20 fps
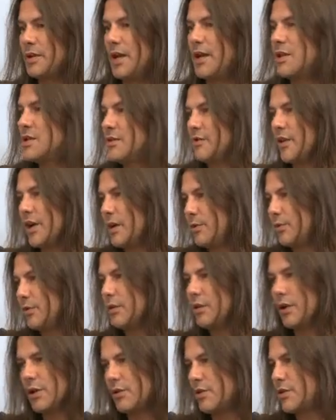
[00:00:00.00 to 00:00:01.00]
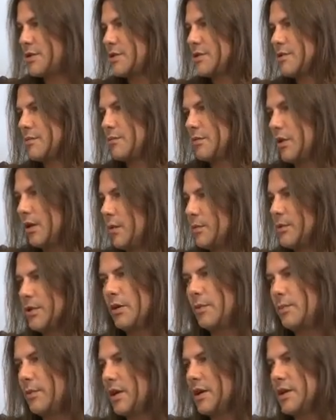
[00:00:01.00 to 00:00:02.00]
But yeah, it's available across
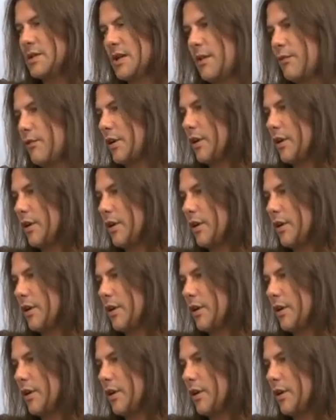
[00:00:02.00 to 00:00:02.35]
Europe, Middle East,